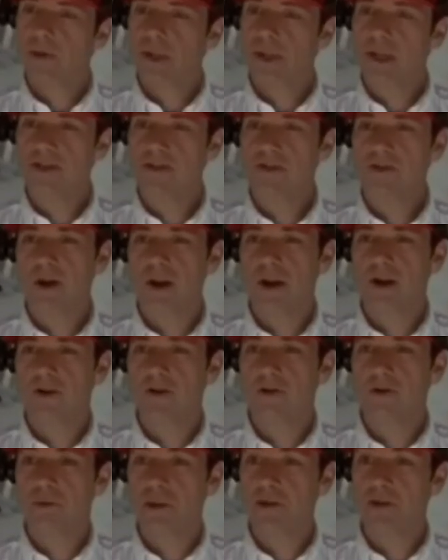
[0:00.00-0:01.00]
would you like to
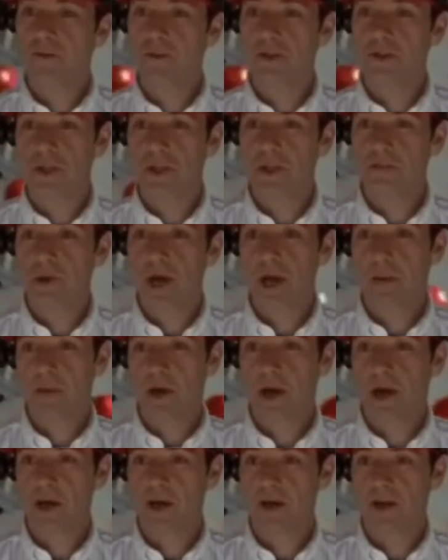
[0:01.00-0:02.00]
try our new beef and cheese
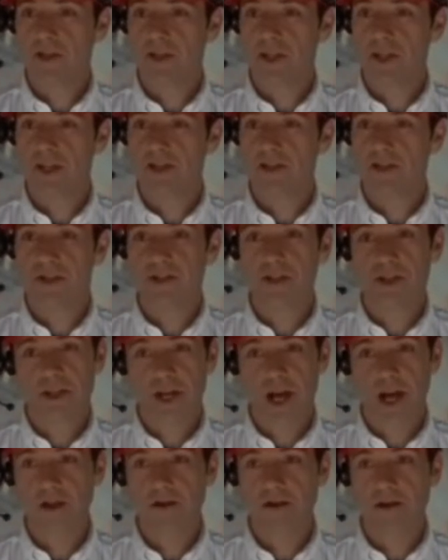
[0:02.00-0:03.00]
pot pie on a stick? Just
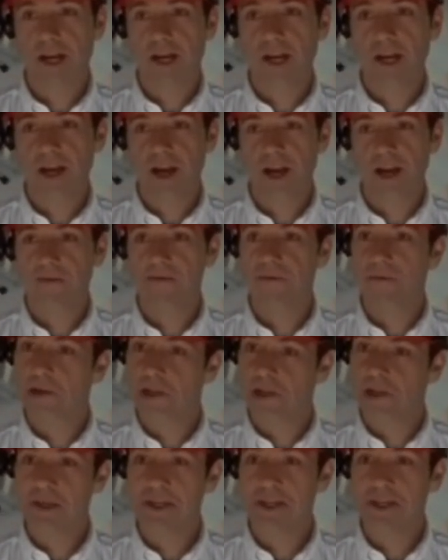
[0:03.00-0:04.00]
$1.99
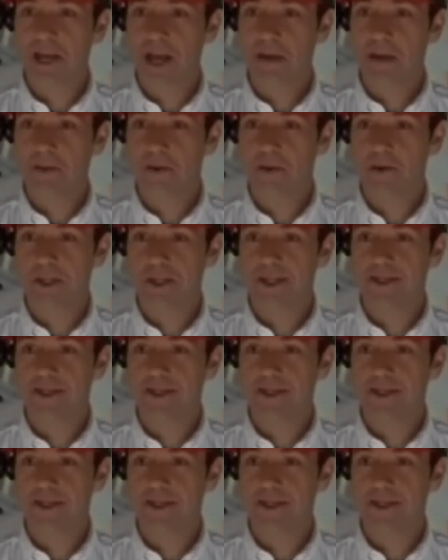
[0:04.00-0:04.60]
for a limited time